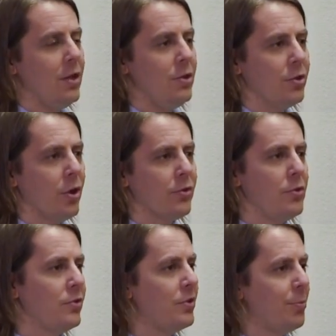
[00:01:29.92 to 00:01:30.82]
You can also
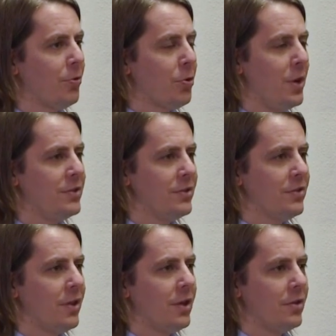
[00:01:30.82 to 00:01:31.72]
use similar
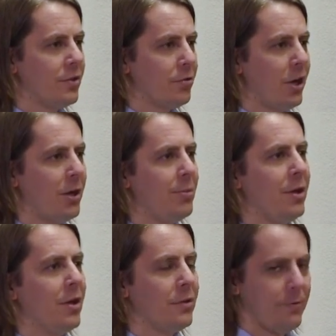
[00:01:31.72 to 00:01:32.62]
equations to describe
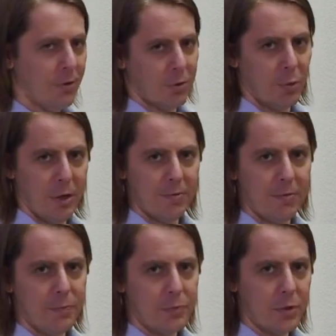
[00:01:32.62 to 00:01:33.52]
a spherical wave.
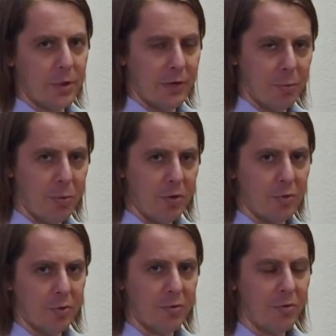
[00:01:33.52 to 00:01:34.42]
You can have a point
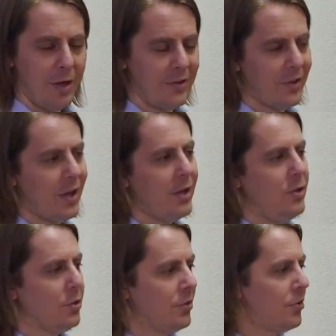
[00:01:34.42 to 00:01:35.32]
source of light,
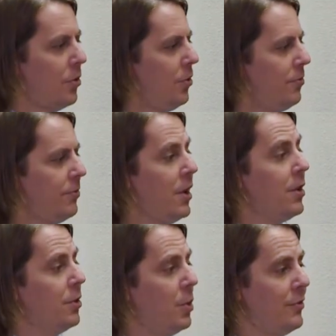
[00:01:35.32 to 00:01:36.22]
you can solve
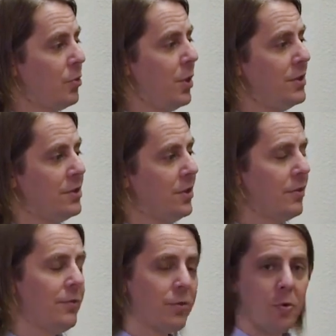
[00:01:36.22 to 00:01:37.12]
the wave equation in
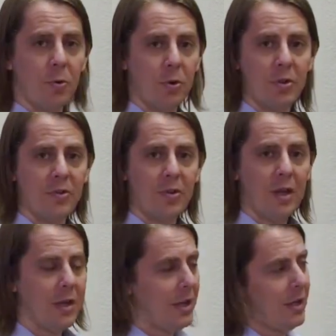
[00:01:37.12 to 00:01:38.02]
spherical coordinates,
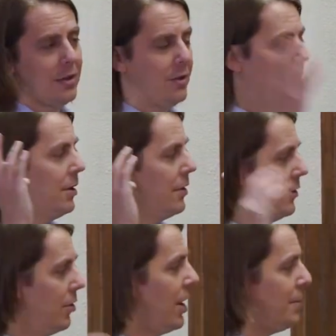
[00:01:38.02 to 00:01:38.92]
and
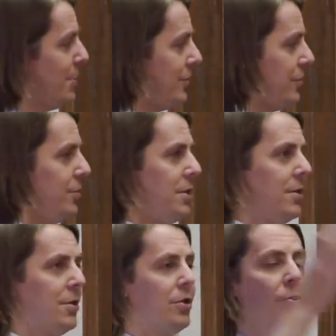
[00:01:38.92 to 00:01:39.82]
the light
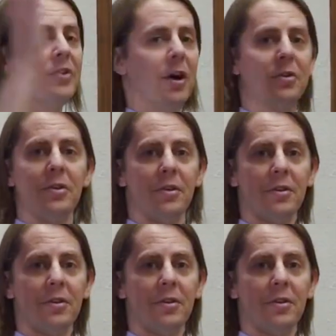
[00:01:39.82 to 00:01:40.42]
basically goes out